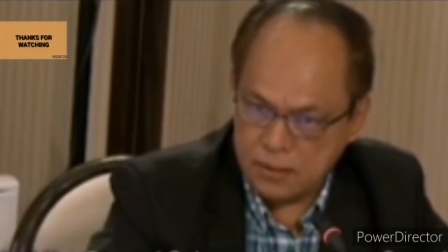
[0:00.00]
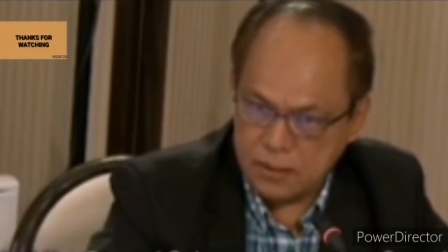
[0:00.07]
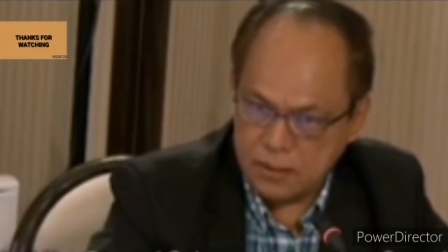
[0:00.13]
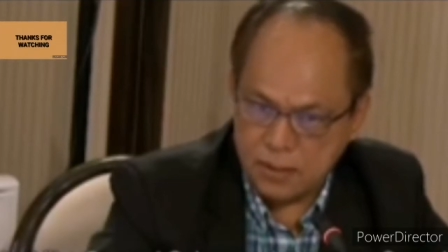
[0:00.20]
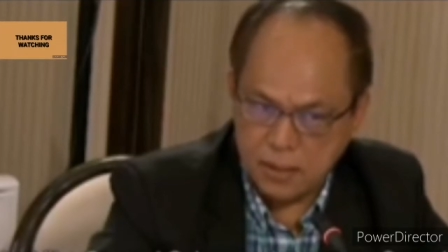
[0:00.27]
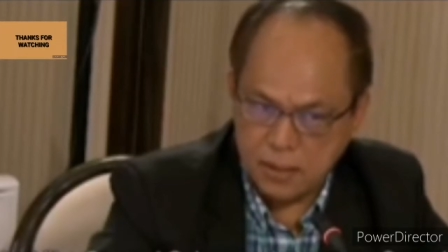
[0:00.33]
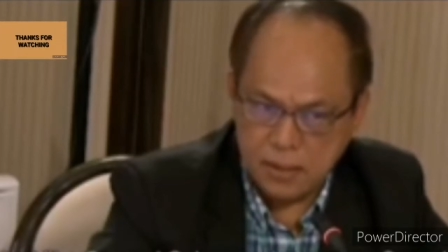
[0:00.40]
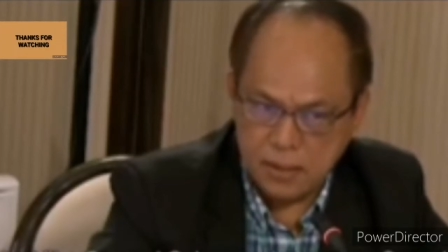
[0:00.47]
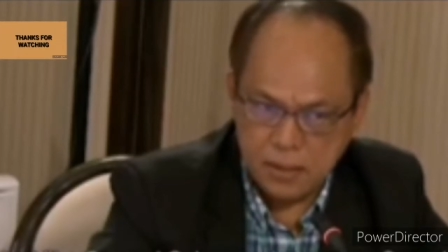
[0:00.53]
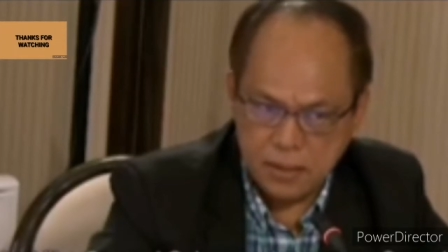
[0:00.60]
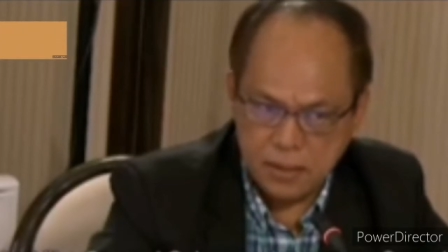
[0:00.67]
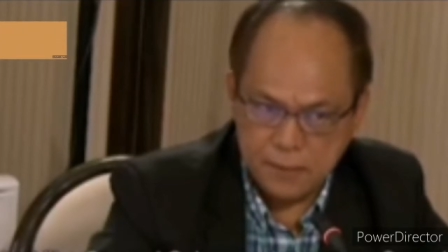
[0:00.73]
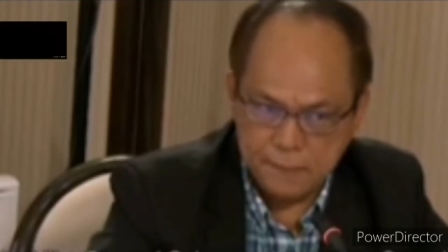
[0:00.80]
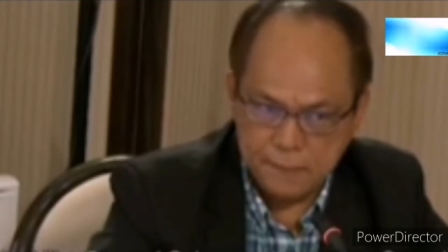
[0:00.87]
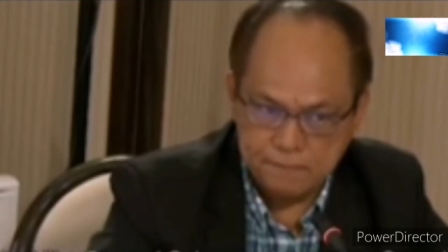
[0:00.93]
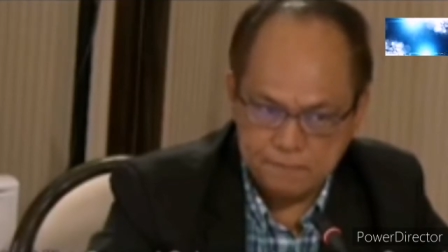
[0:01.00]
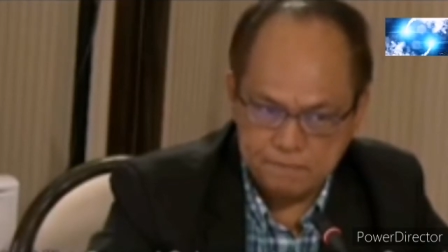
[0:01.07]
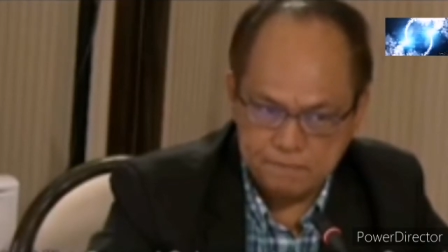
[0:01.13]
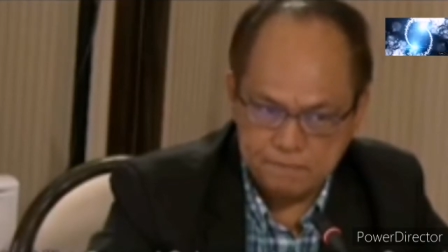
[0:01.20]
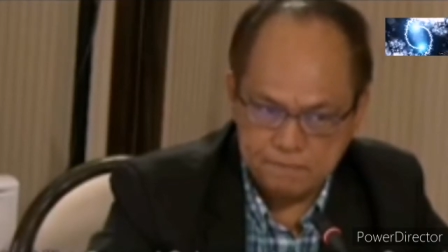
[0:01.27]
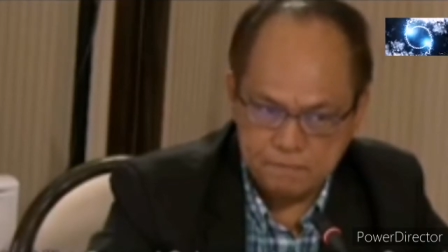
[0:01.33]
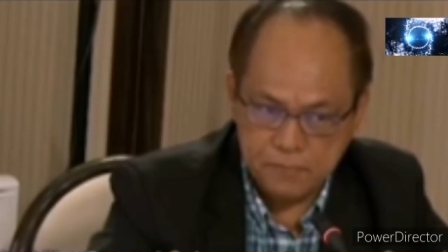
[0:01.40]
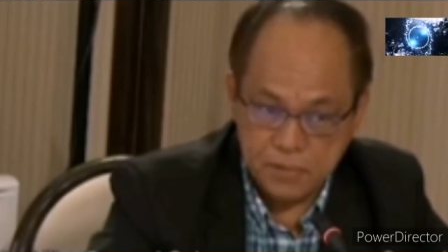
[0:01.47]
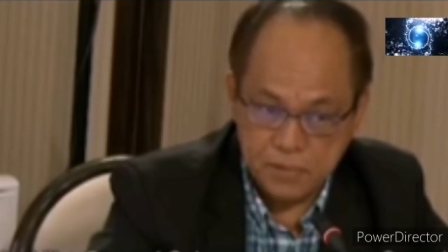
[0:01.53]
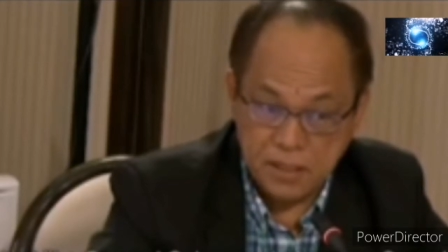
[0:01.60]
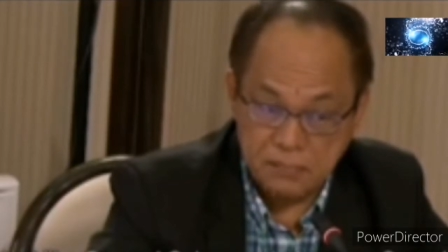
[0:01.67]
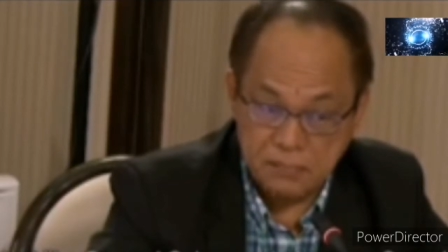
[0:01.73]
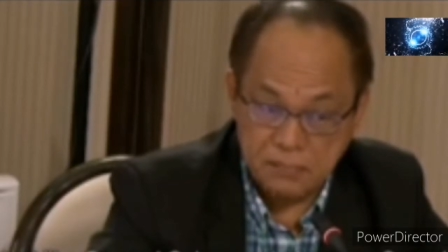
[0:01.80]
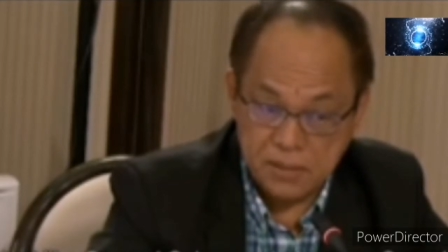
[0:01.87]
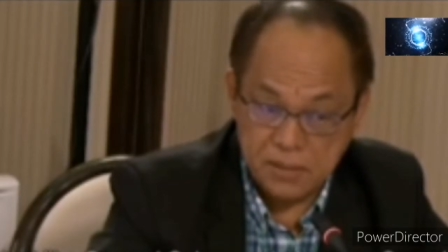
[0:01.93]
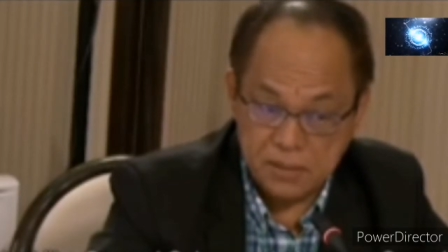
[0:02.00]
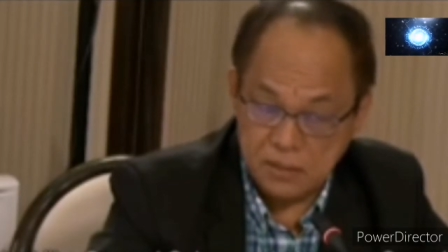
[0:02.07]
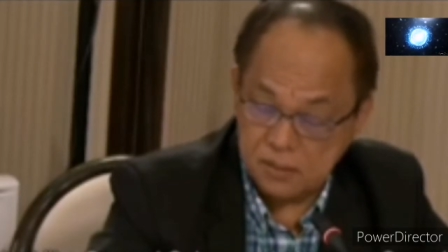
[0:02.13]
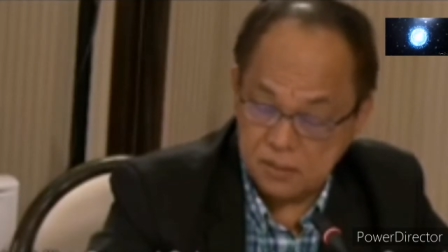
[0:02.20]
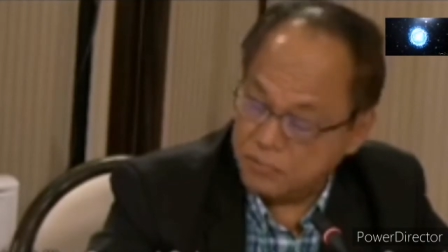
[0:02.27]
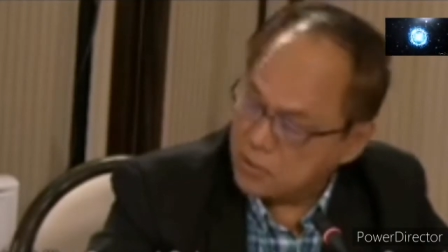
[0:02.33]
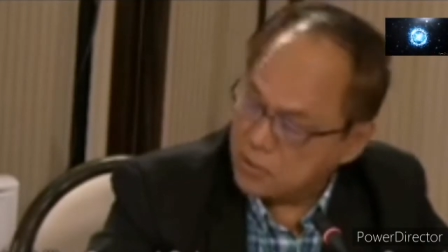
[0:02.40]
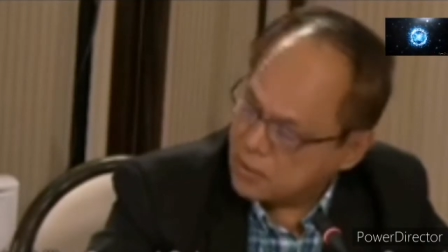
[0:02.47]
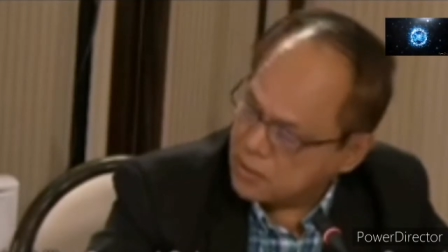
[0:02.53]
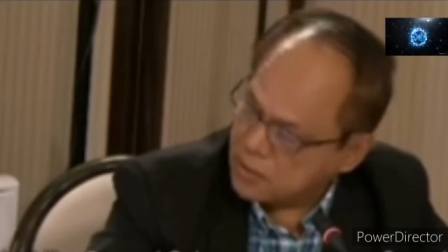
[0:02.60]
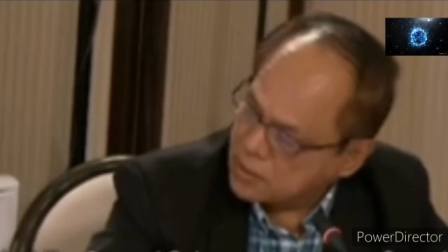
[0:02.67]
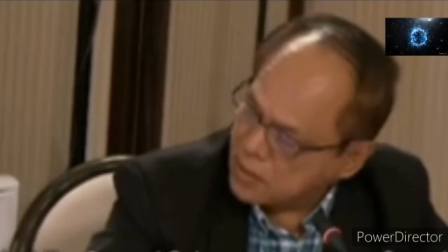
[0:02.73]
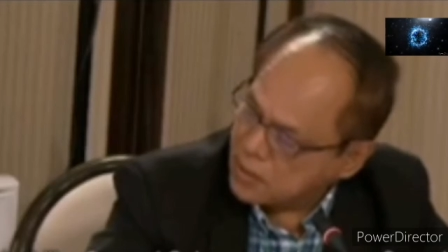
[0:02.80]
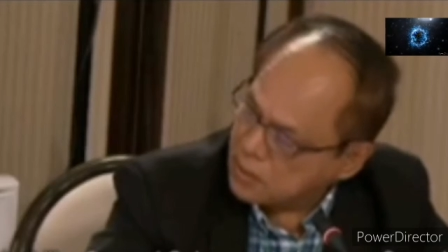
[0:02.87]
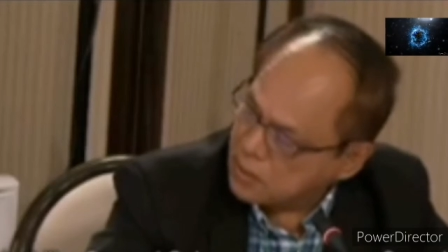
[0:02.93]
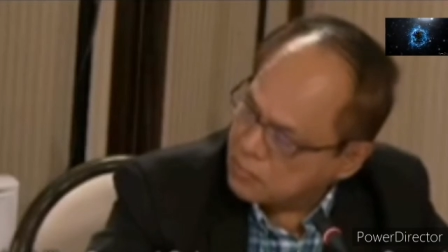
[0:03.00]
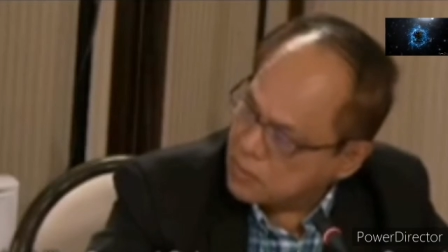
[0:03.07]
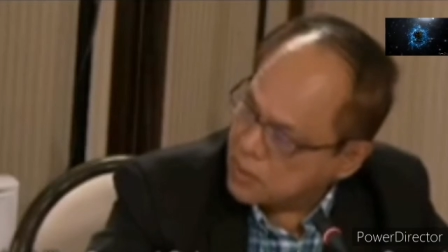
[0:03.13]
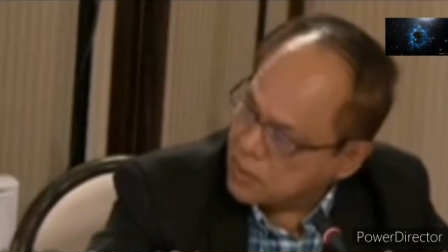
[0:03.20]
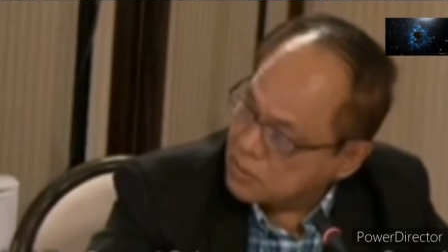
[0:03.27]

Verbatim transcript: General Galvez and for Secretary of